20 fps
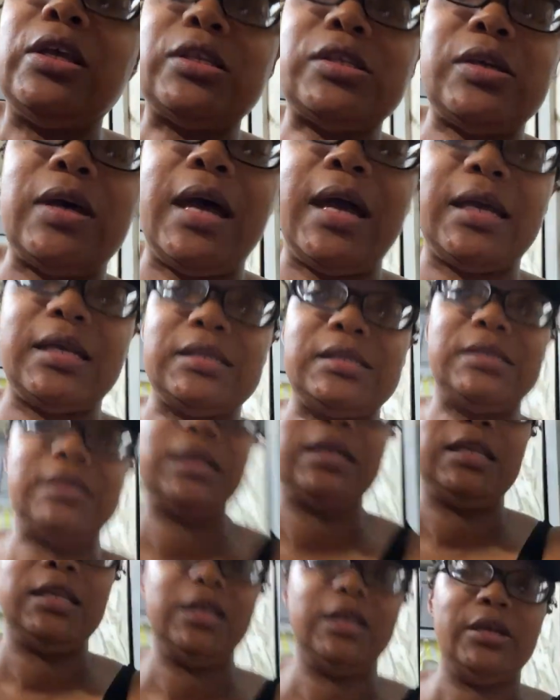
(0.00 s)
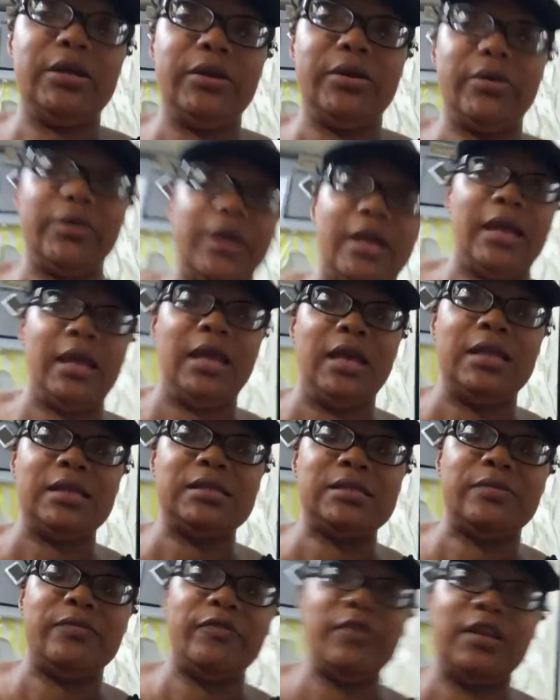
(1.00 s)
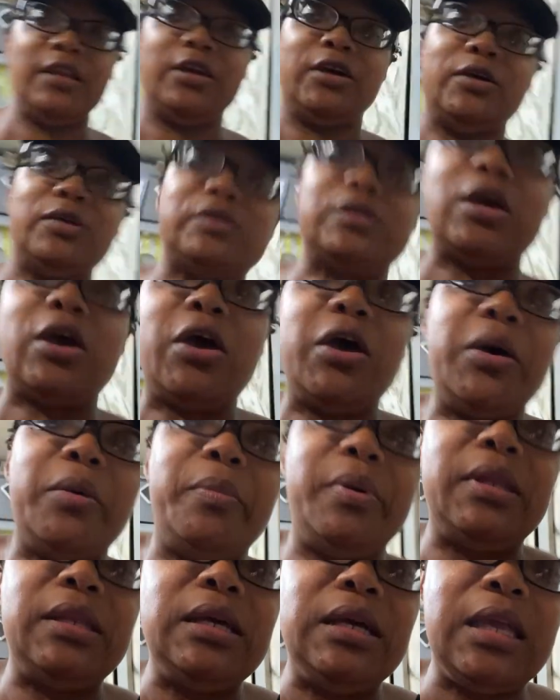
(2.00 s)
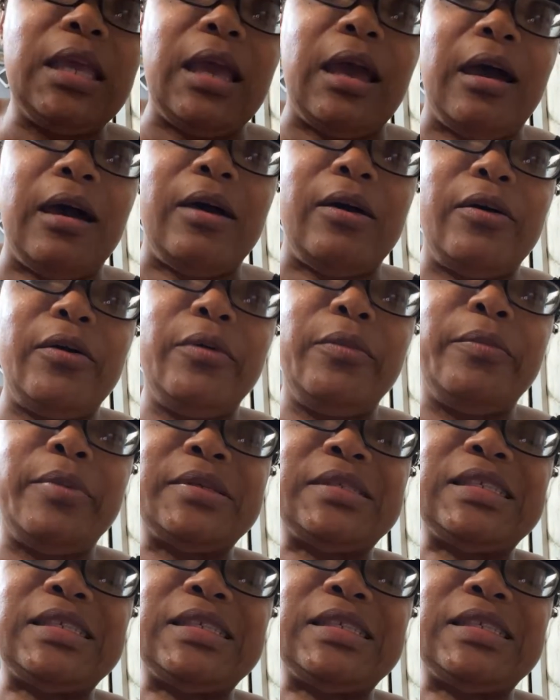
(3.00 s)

So I could sit here and edit some videos. But look, y'all, but see,